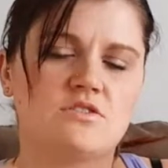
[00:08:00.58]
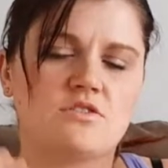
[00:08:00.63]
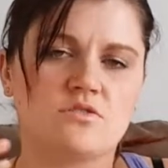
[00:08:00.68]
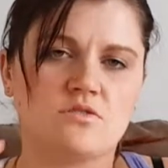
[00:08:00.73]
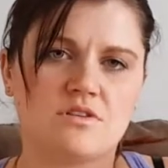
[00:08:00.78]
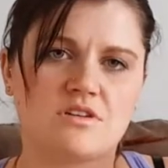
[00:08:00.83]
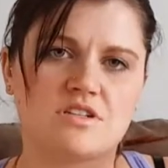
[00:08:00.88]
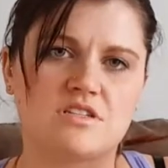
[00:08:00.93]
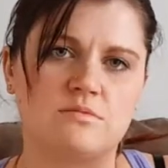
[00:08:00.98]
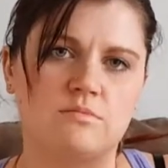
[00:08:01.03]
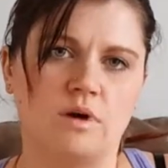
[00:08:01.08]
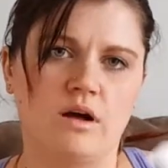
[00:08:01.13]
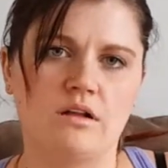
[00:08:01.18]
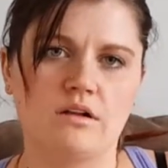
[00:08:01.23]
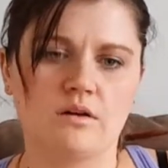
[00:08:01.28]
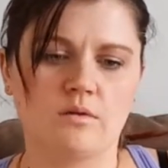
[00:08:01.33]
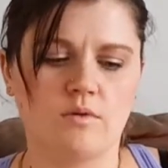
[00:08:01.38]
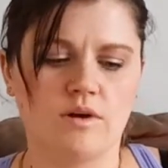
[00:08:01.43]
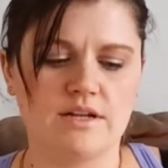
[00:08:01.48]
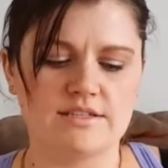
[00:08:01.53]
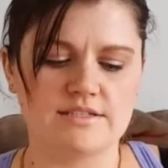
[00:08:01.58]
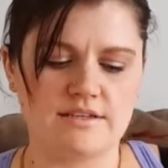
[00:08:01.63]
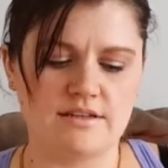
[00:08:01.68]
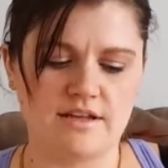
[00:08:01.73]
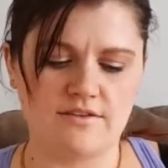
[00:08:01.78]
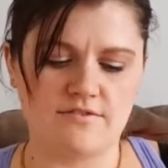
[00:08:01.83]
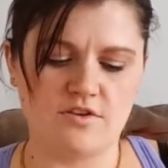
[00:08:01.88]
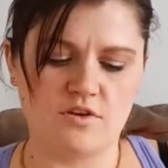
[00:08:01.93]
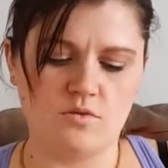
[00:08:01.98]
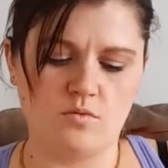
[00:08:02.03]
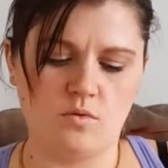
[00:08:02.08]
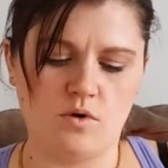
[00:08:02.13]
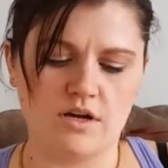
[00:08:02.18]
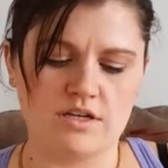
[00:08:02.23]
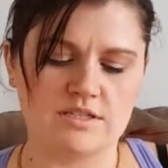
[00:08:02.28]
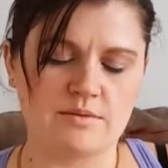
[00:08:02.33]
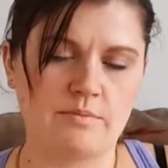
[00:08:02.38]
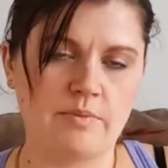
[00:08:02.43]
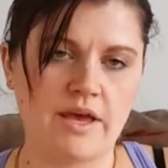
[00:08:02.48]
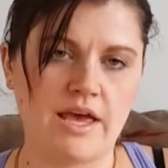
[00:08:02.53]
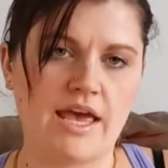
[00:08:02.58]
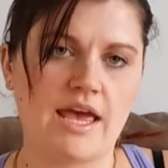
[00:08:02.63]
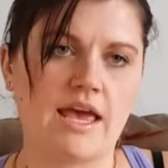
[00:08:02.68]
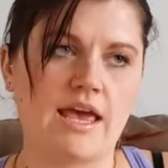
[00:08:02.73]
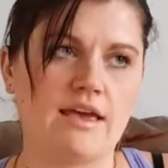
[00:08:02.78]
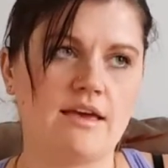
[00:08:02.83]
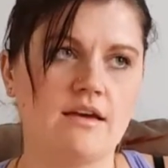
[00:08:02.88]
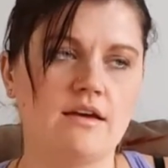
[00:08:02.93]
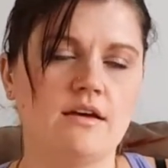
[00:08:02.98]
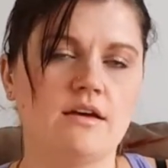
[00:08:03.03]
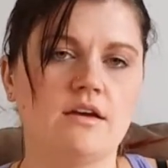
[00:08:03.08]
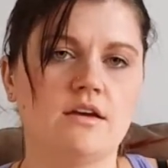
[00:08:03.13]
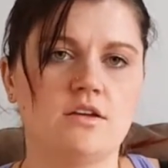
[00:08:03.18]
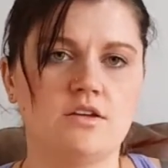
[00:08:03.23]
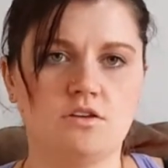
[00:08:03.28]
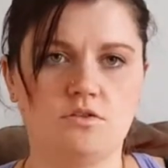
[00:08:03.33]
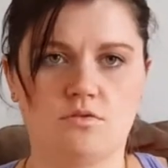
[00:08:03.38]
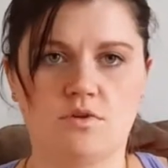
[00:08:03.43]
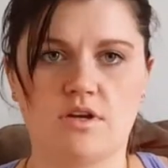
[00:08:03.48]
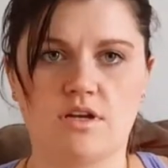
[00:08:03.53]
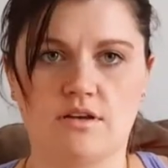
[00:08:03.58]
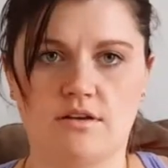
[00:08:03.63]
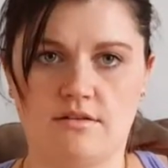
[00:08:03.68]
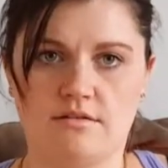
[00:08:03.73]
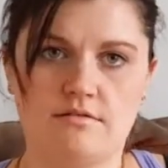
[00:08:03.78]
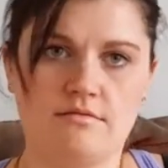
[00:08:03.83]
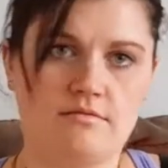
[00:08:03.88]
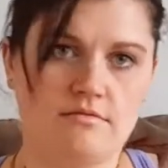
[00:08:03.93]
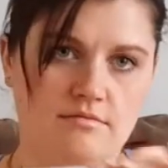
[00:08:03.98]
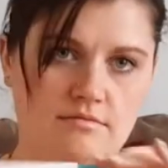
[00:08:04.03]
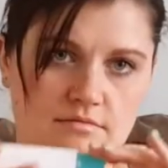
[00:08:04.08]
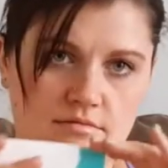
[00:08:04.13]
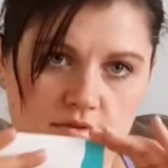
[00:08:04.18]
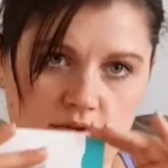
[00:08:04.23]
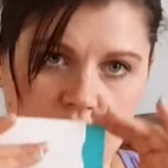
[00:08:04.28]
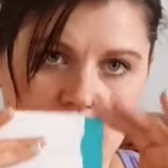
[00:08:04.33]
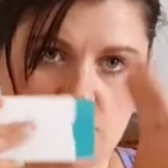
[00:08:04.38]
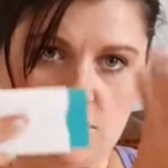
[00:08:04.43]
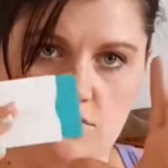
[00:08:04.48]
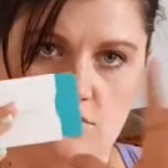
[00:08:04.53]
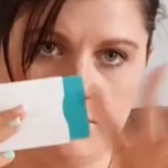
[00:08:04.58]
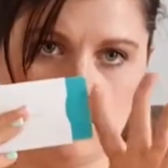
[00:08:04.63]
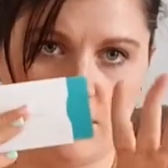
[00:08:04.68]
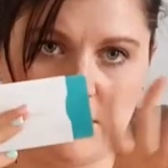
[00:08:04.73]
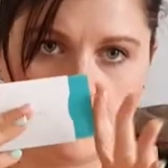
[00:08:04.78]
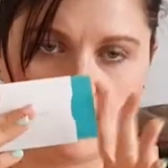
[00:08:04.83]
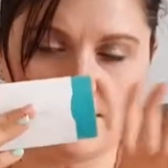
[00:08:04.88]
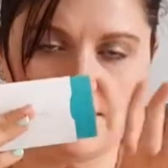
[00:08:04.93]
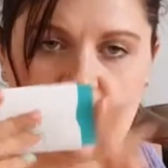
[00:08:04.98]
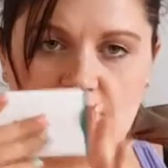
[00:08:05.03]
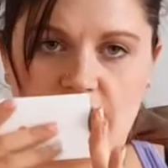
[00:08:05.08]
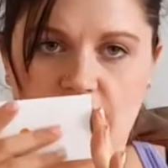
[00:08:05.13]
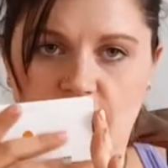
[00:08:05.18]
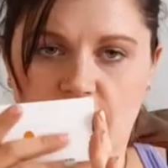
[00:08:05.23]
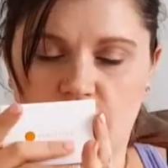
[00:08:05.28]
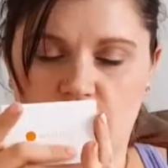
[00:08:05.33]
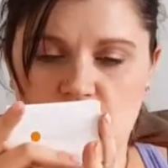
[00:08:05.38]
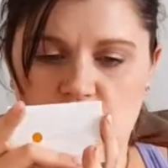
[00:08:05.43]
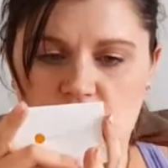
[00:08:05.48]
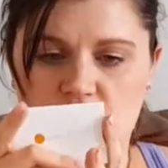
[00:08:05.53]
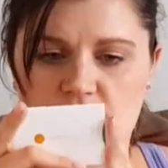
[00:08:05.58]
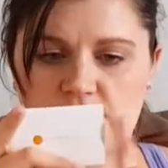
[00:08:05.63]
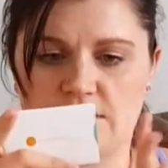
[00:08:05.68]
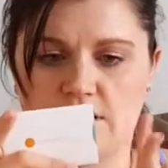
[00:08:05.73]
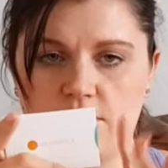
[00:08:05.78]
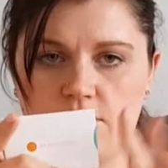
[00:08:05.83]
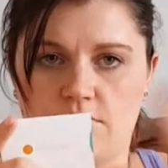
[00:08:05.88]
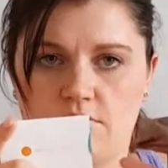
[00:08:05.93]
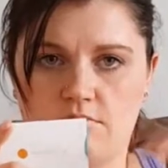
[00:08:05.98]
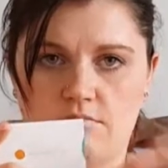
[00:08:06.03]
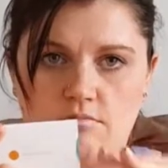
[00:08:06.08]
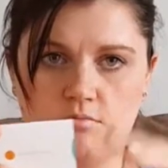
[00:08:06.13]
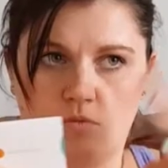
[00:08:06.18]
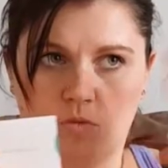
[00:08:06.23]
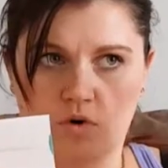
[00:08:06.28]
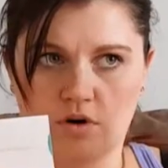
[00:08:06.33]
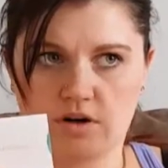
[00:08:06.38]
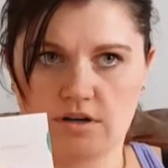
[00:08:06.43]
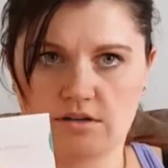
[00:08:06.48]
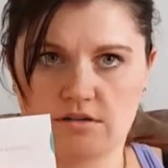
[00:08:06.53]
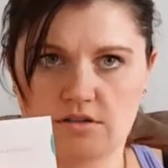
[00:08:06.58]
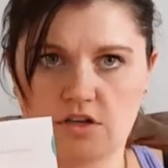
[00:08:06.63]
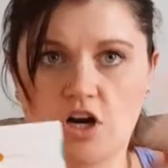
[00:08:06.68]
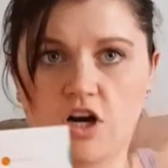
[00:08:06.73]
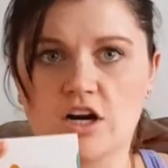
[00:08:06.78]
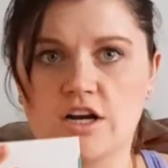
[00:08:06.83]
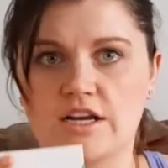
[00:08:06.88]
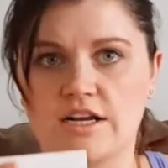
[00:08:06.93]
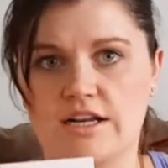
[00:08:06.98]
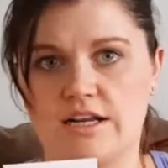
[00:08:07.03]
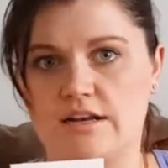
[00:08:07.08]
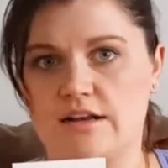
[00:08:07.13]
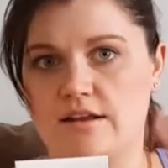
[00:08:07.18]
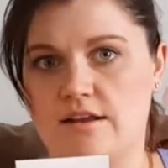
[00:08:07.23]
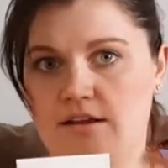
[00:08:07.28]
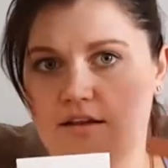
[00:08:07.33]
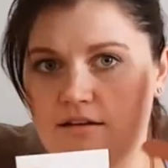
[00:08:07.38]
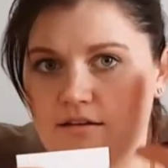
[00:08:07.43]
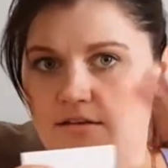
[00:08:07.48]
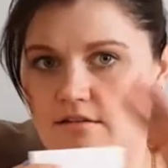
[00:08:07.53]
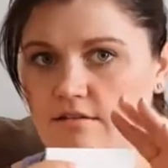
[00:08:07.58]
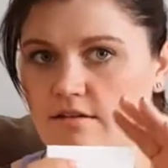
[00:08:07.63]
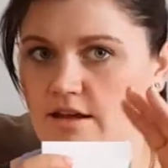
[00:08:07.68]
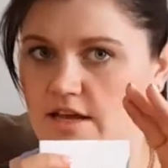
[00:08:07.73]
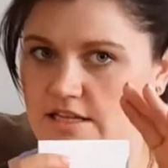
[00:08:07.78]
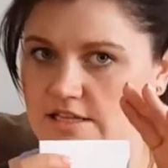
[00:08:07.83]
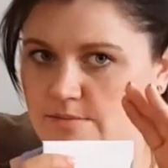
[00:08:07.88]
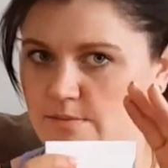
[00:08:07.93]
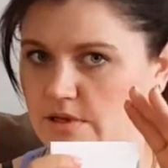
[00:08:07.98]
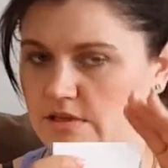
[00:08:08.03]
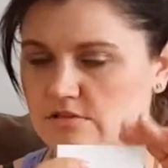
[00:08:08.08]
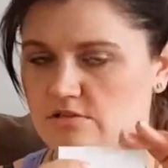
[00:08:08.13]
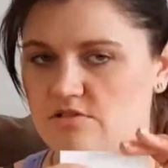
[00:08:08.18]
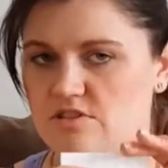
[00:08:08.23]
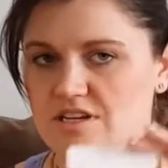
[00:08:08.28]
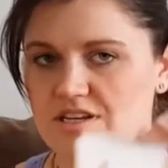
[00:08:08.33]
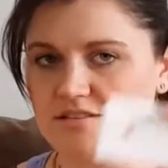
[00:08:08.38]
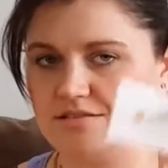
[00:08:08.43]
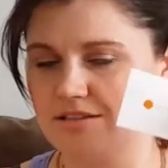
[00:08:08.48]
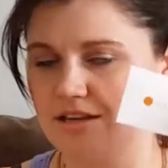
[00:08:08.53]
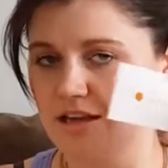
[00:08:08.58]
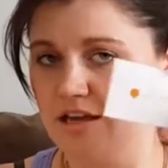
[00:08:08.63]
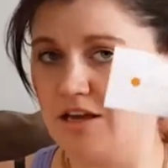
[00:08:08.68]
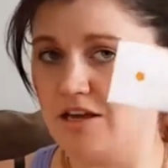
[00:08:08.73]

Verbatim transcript: you through their smaller ones, and then if you want to pay, you can do extended versions and more targeted Headspace routines.